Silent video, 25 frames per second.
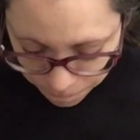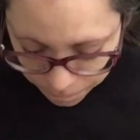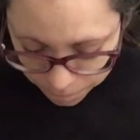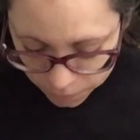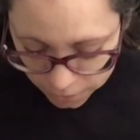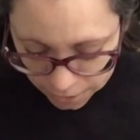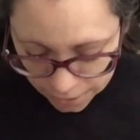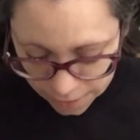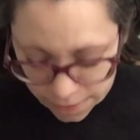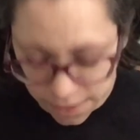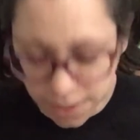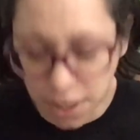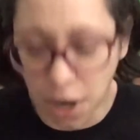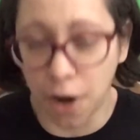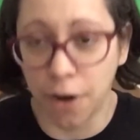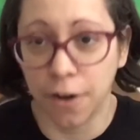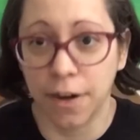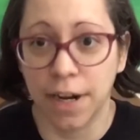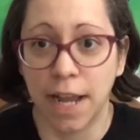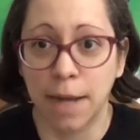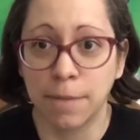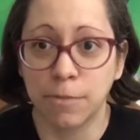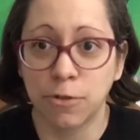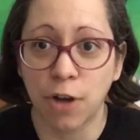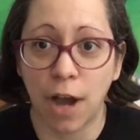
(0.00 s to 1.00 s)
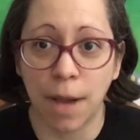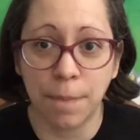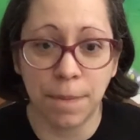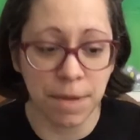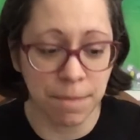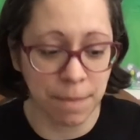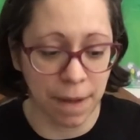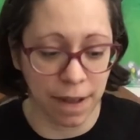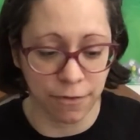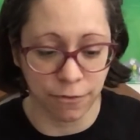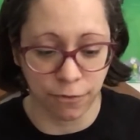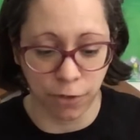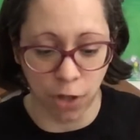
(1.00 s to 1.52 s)
Sorry, I'm dropping
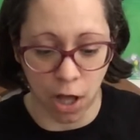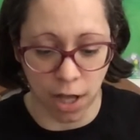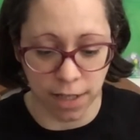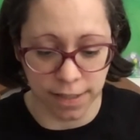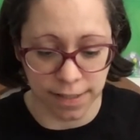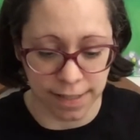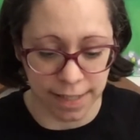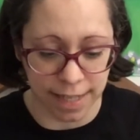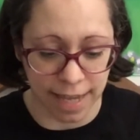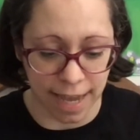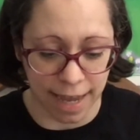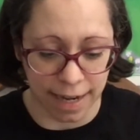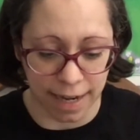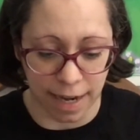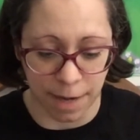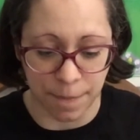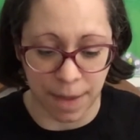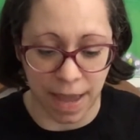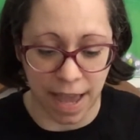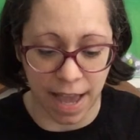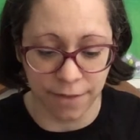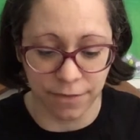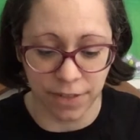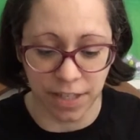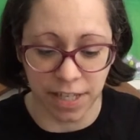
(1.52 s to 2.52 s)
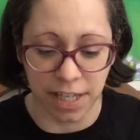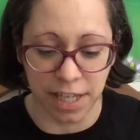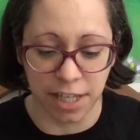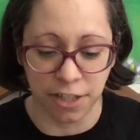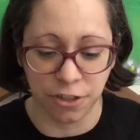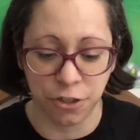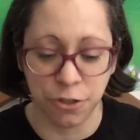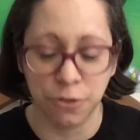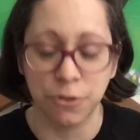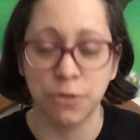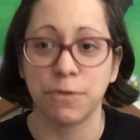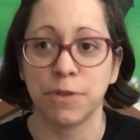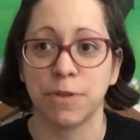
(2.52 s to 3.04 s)
my floss again. I'm having
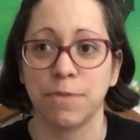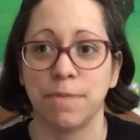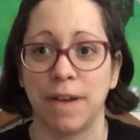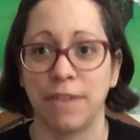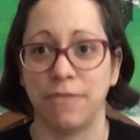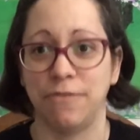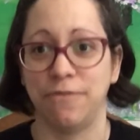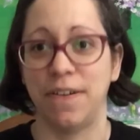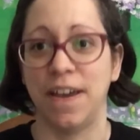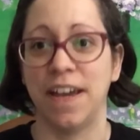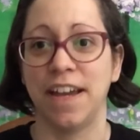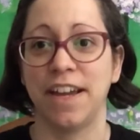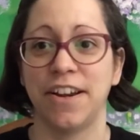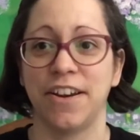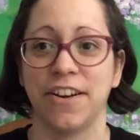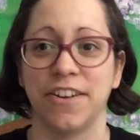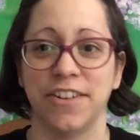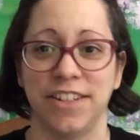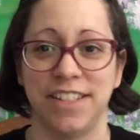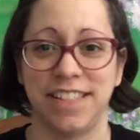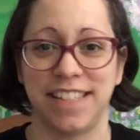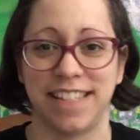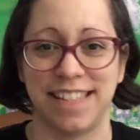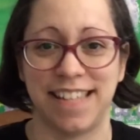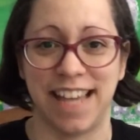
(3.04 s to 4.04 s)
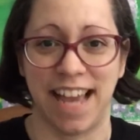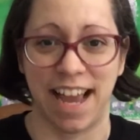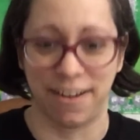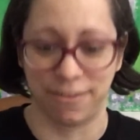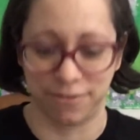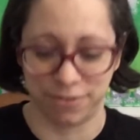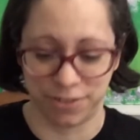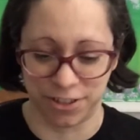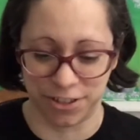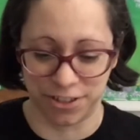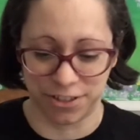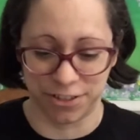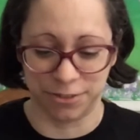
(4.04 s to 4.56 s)
issues with my fingers this
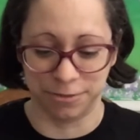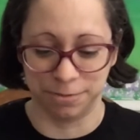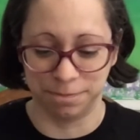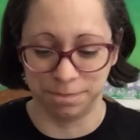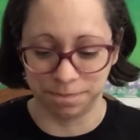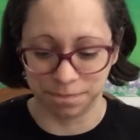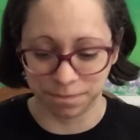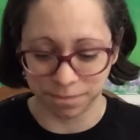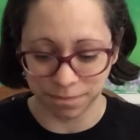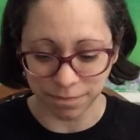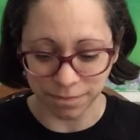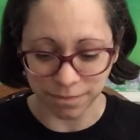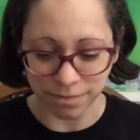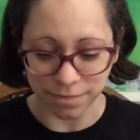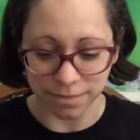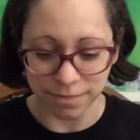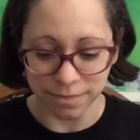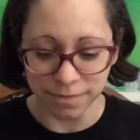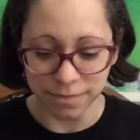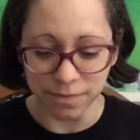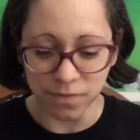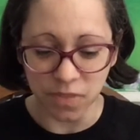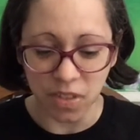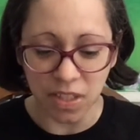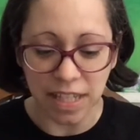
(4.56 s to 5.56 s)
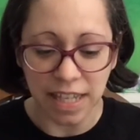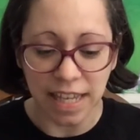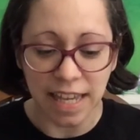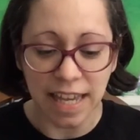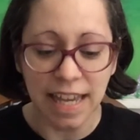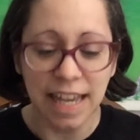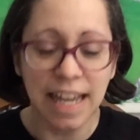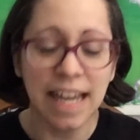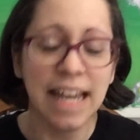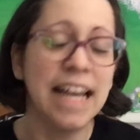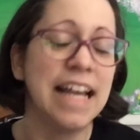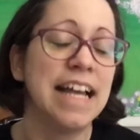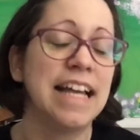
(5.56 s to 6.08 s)
afternoon.
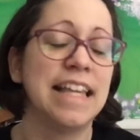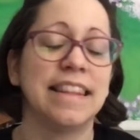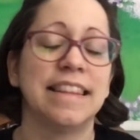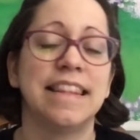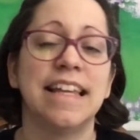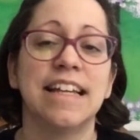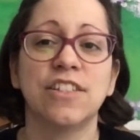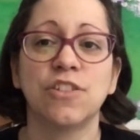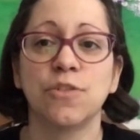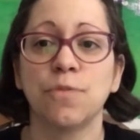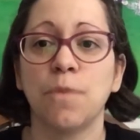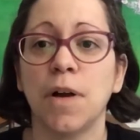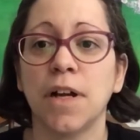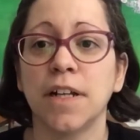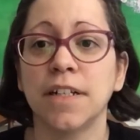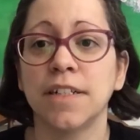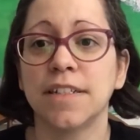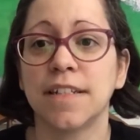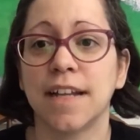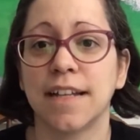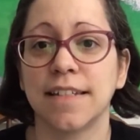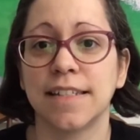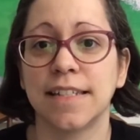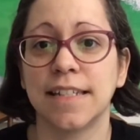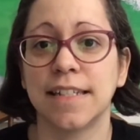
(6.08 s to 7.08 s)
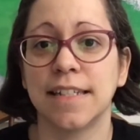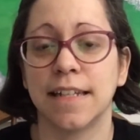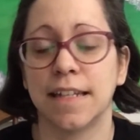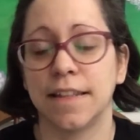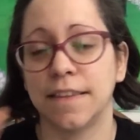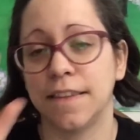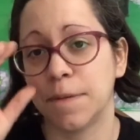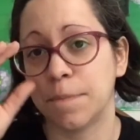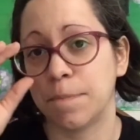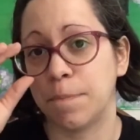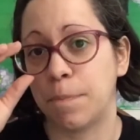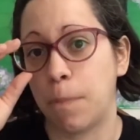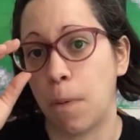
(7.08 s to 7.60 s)
This one doesn't,
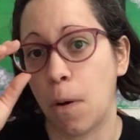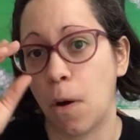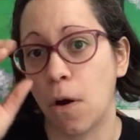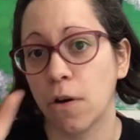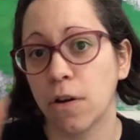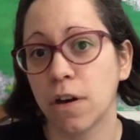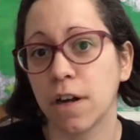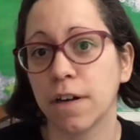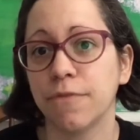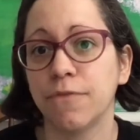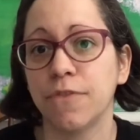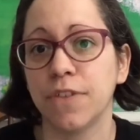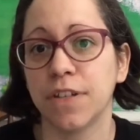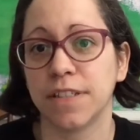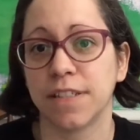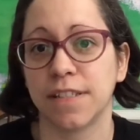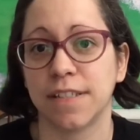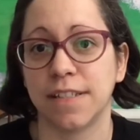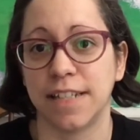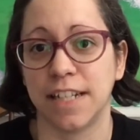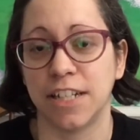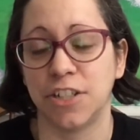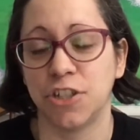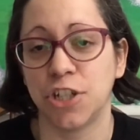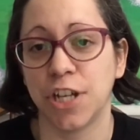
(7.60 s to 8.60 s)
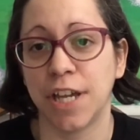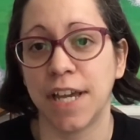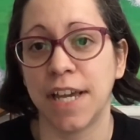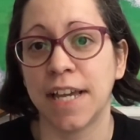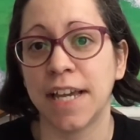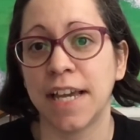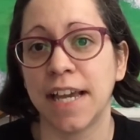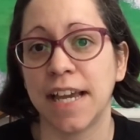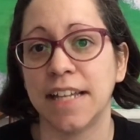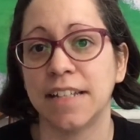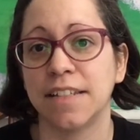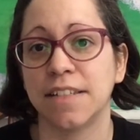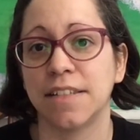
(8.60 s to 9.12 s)
the bulk of the stitching
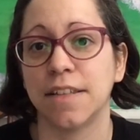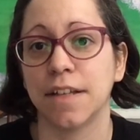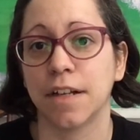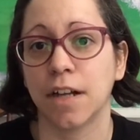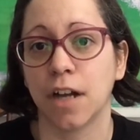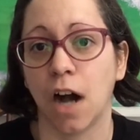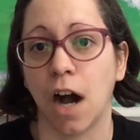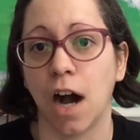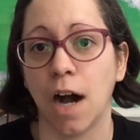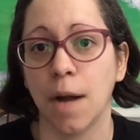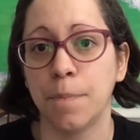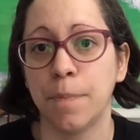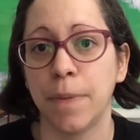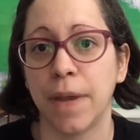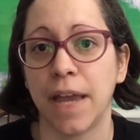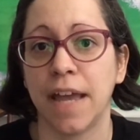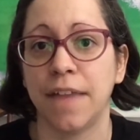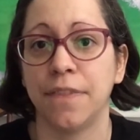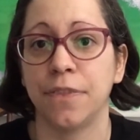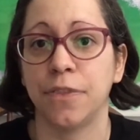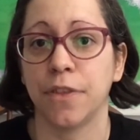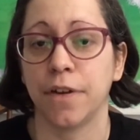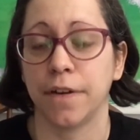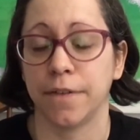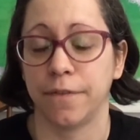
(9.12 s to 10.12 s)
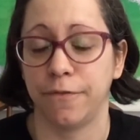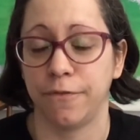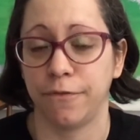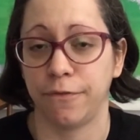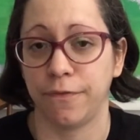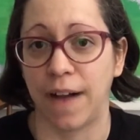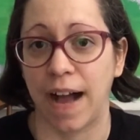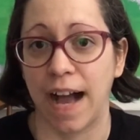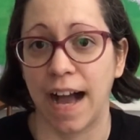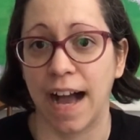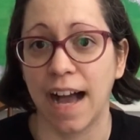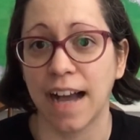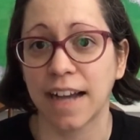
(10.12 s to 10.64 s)
is the cup and the
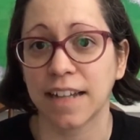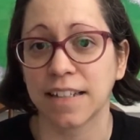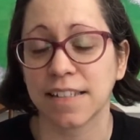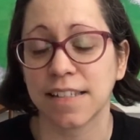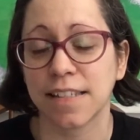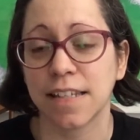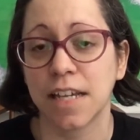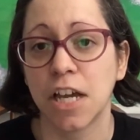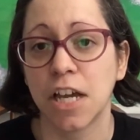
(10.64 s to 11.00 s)
fox.